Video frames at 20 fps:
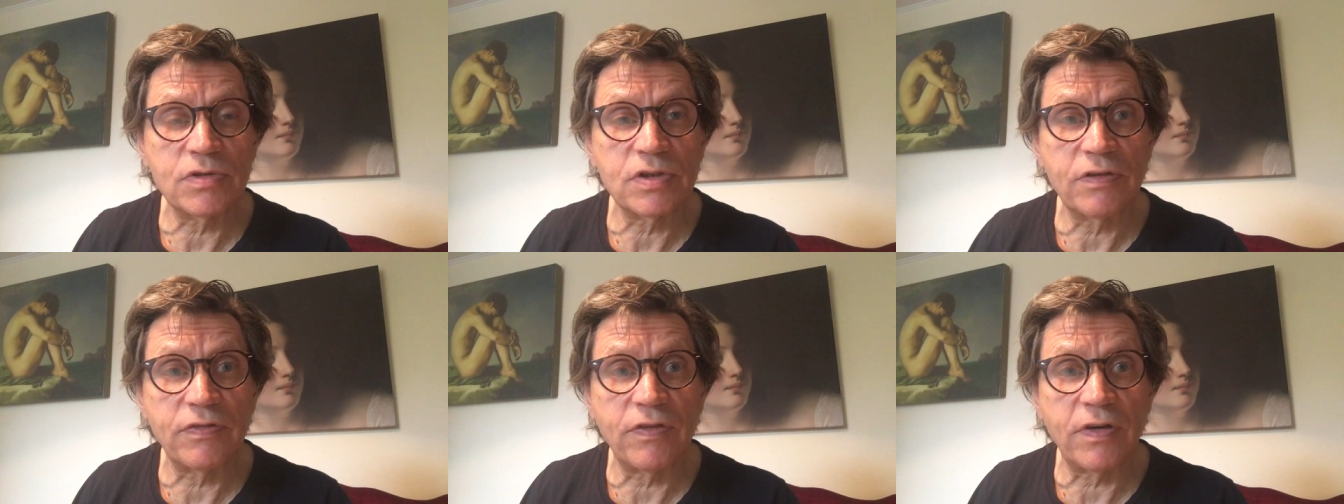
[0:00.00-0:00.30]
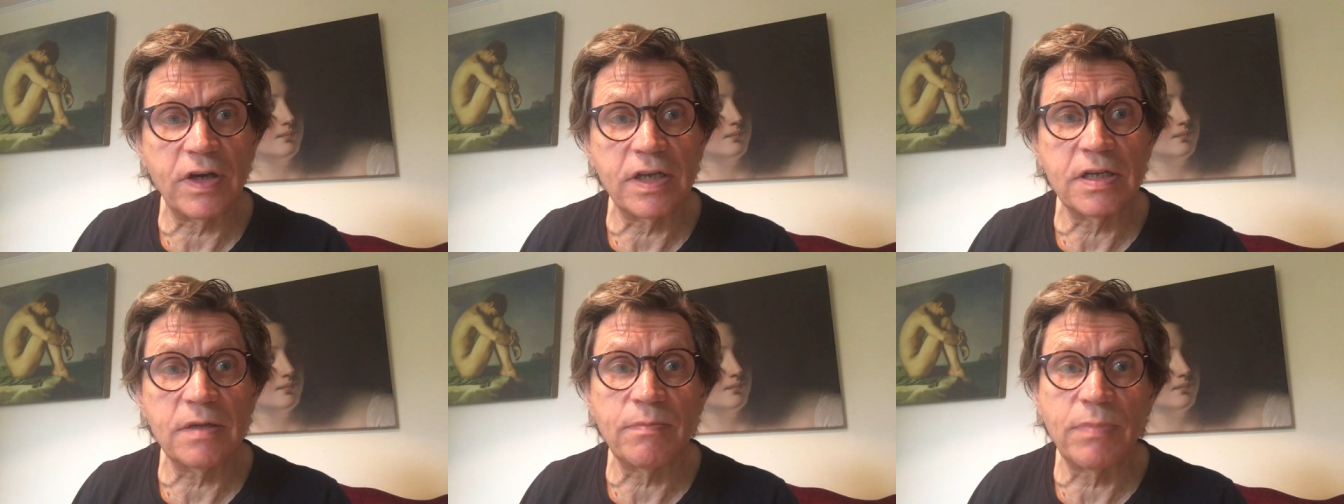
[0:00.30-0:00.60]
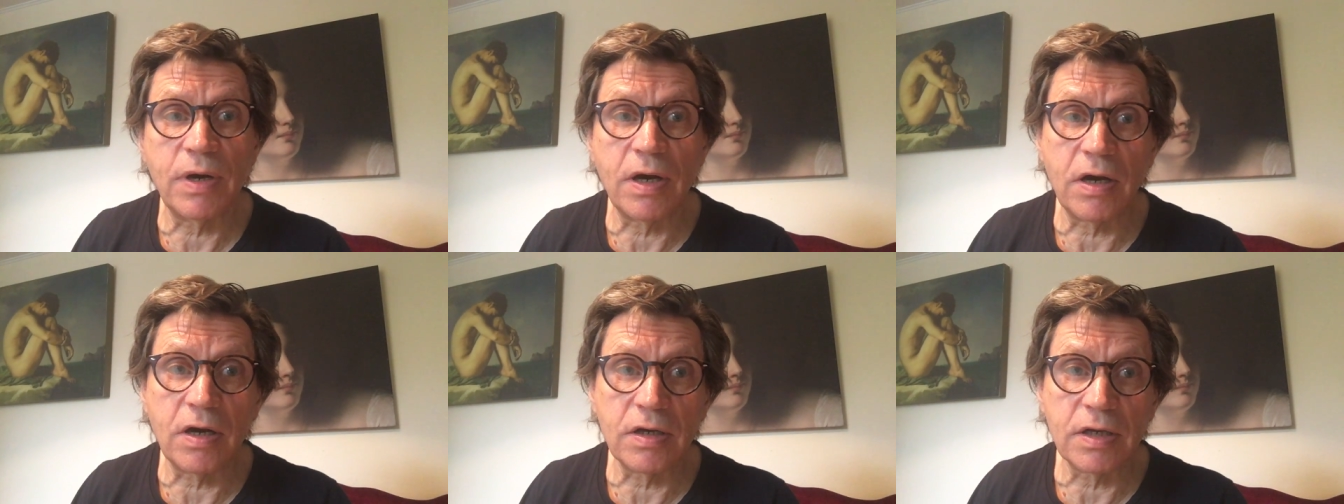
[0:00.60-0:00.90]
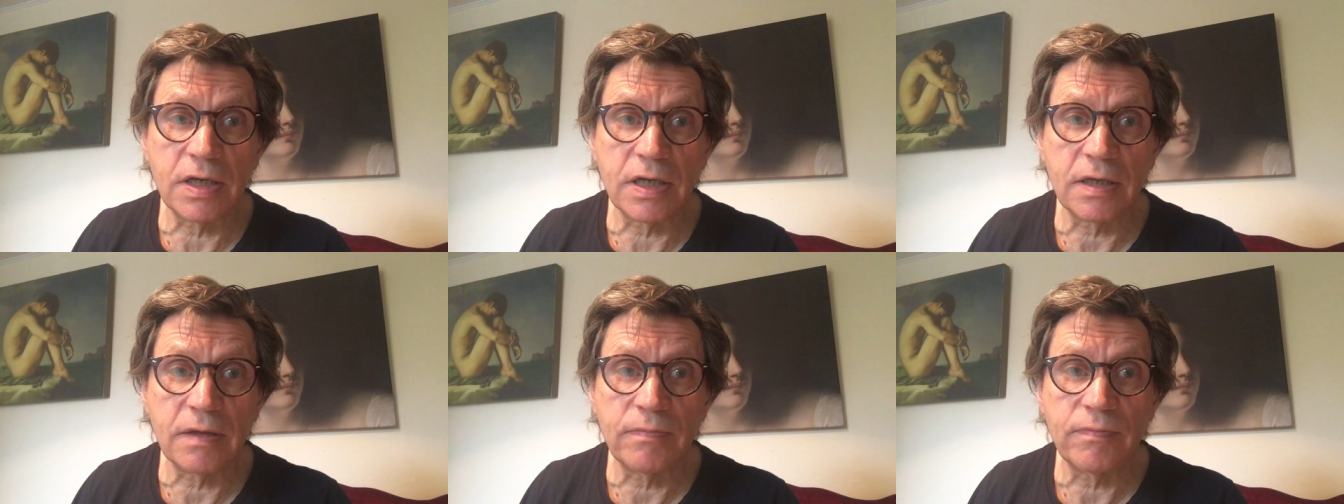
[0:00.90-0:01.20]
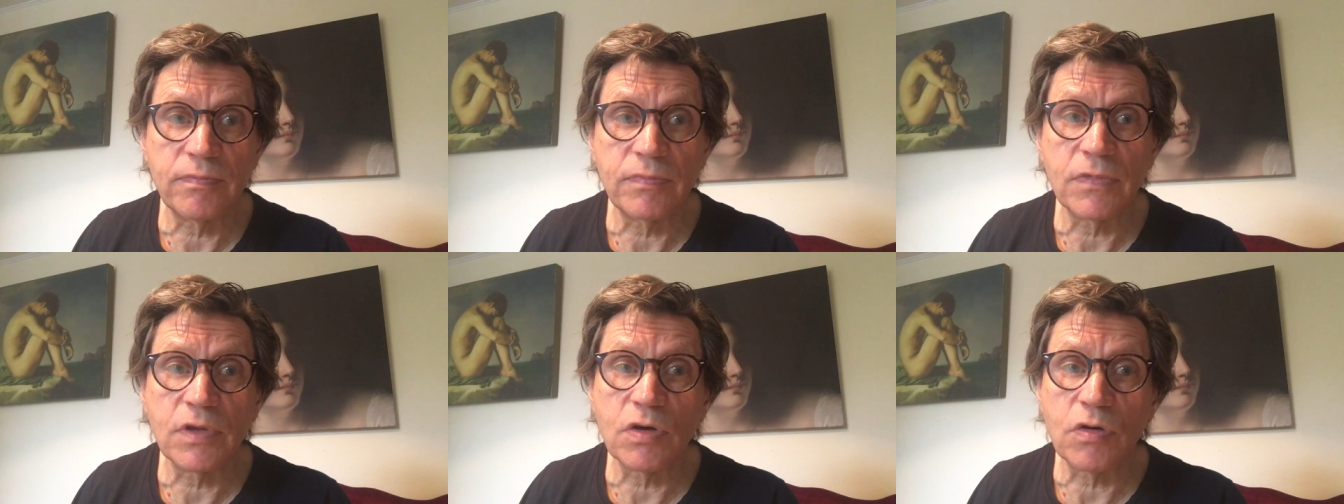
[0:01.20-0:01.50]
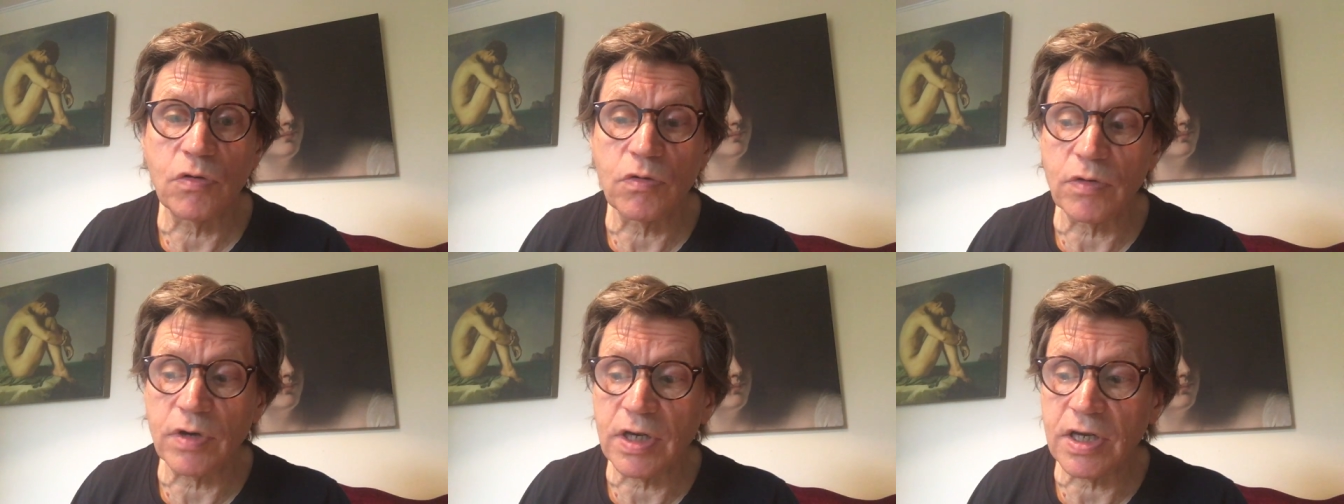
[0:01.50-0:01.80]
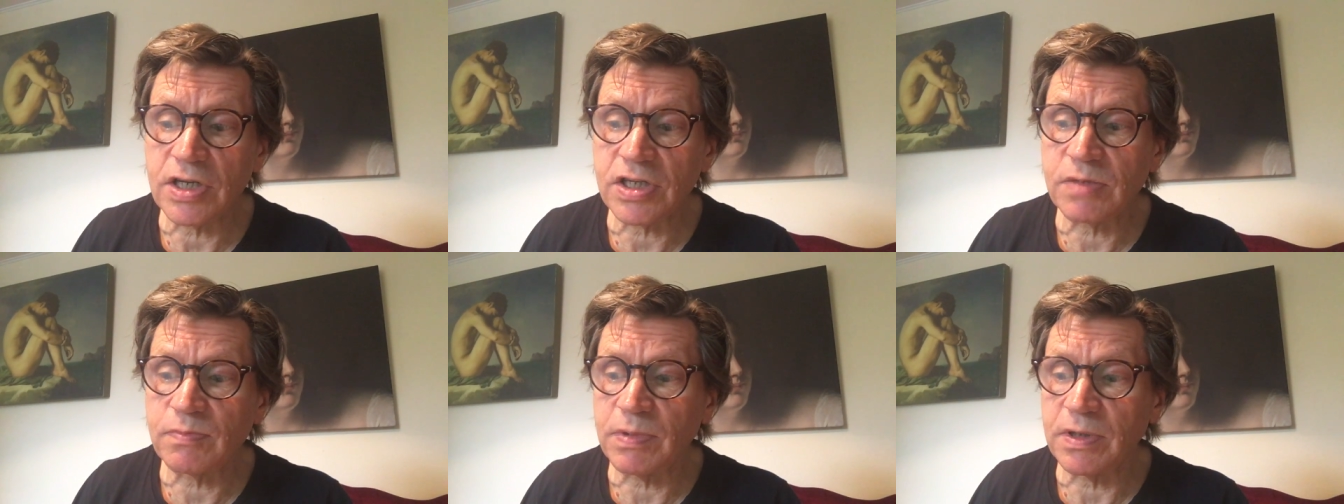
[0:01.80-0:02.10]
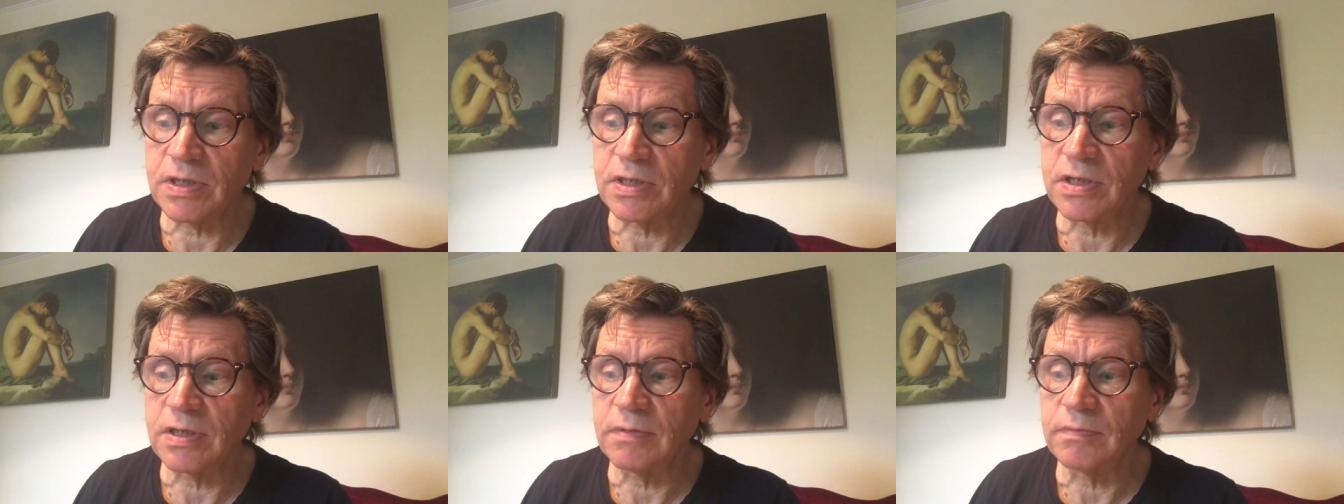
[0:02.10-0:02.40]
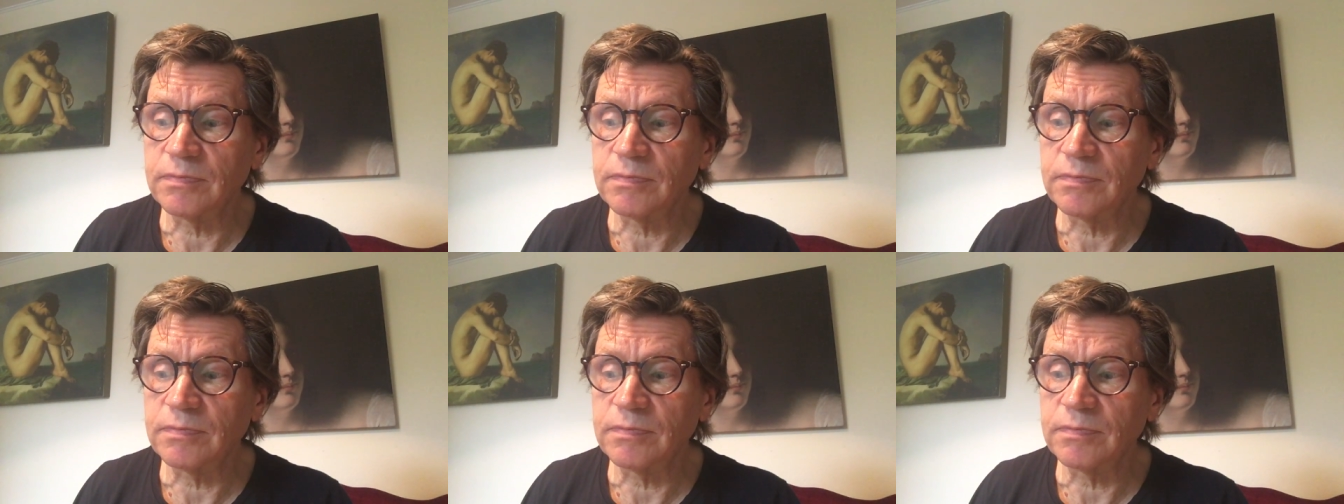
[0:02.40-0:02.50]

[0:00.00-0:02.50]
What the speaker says: to find a partner or a husband.